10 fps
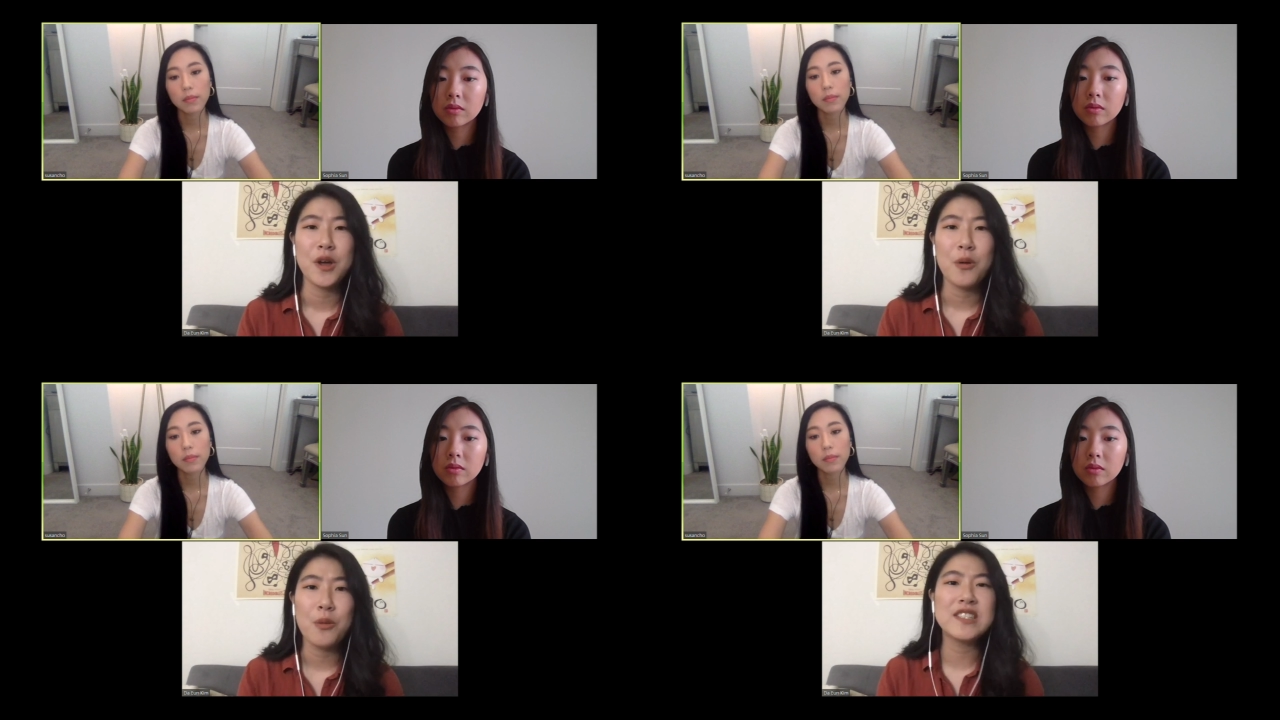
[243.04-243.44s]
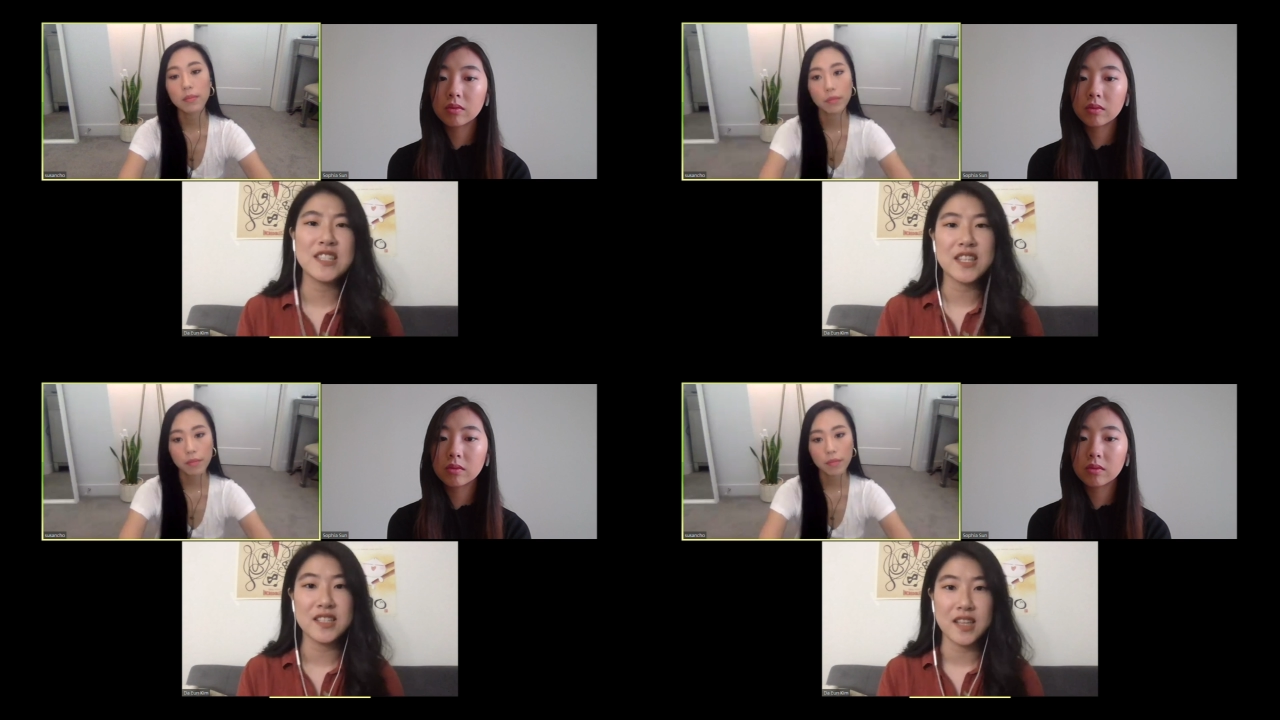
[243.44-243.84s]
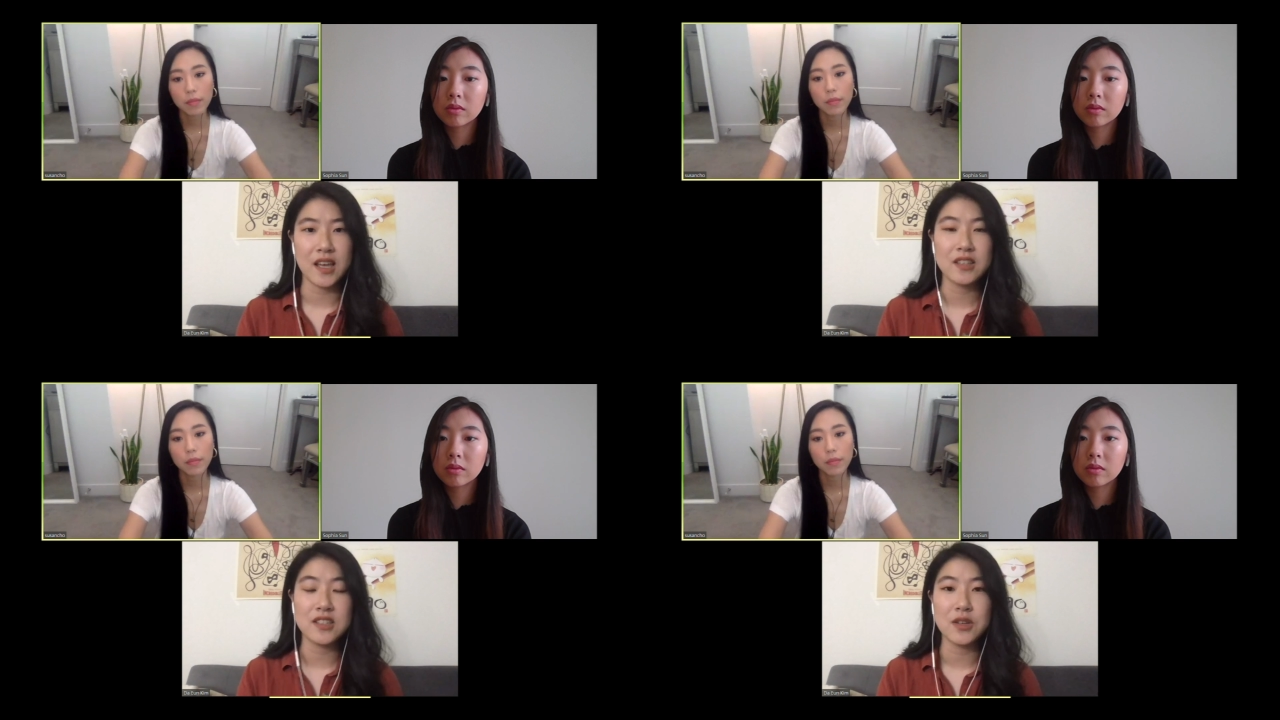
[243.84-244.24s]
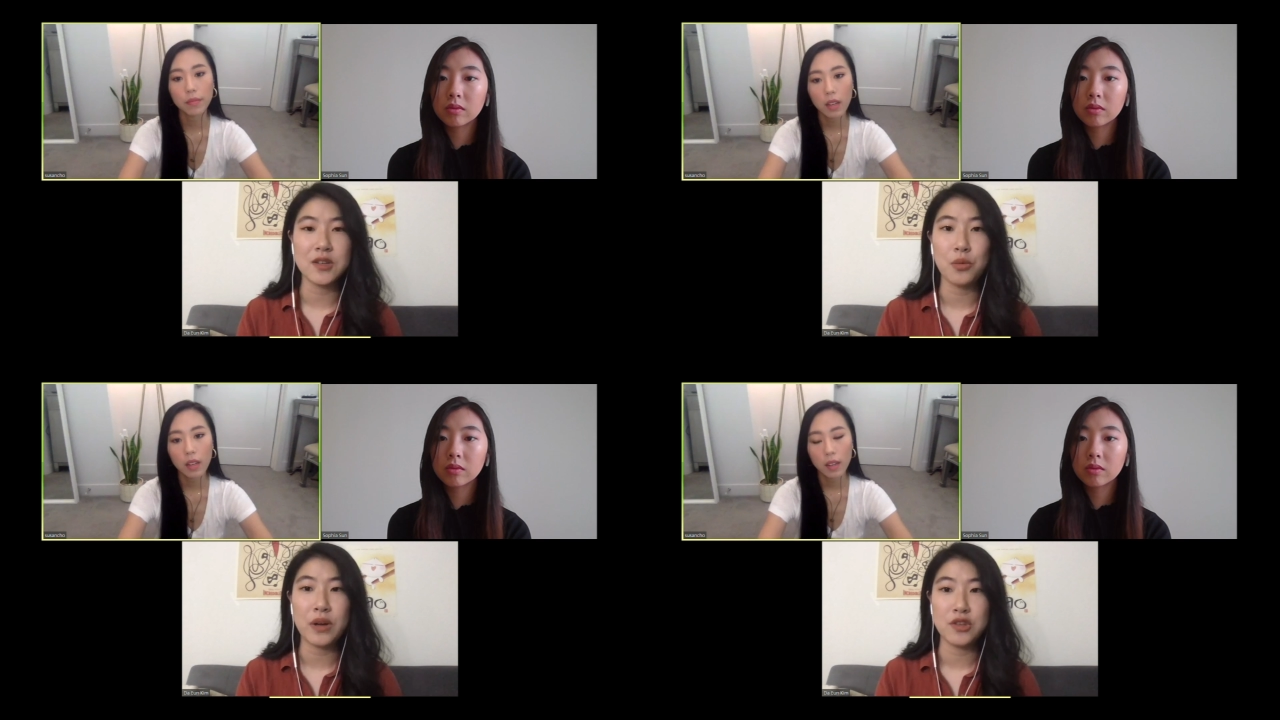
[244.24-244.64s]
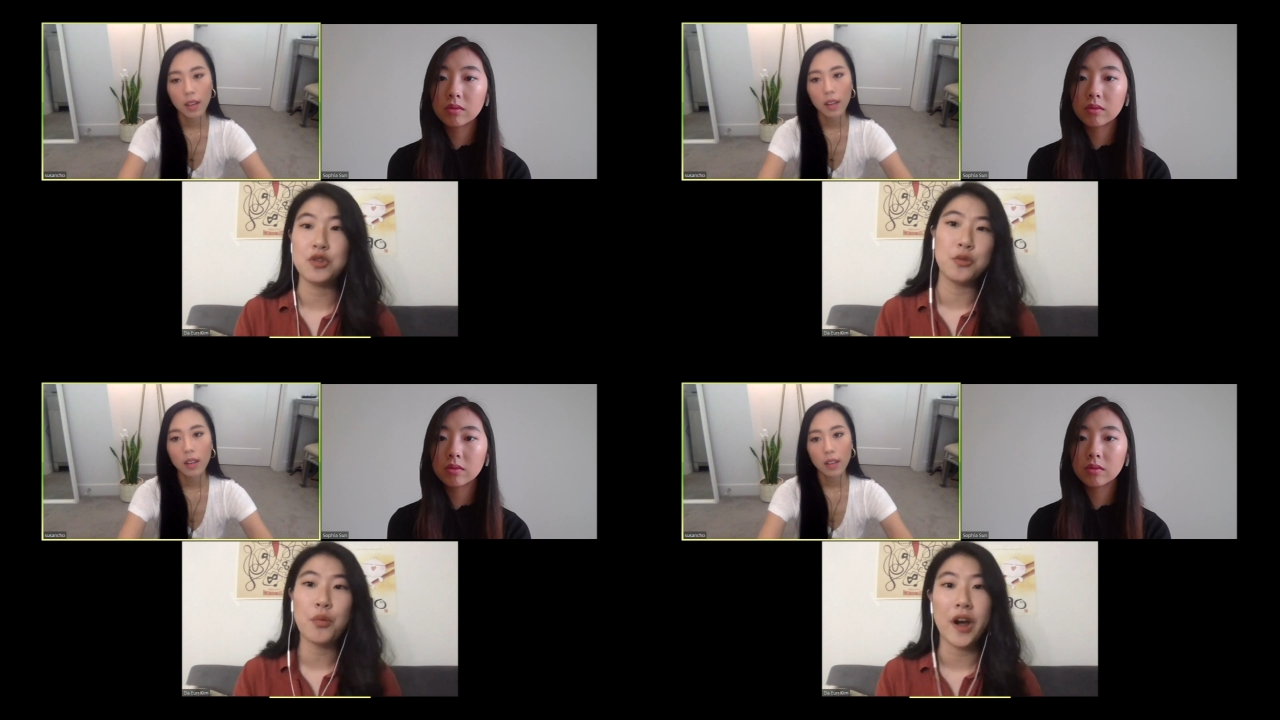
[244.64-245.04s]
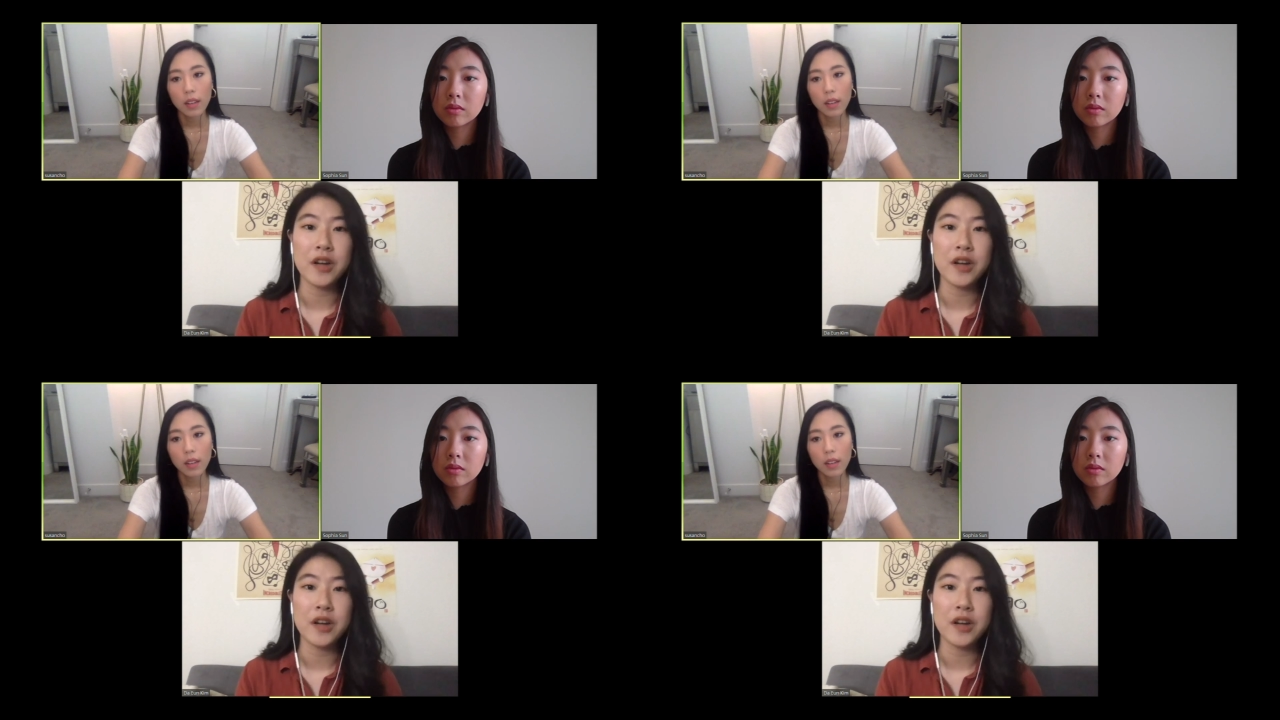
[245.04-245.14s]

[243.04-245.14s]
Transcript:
Speaker 1: what did they say to you when you brought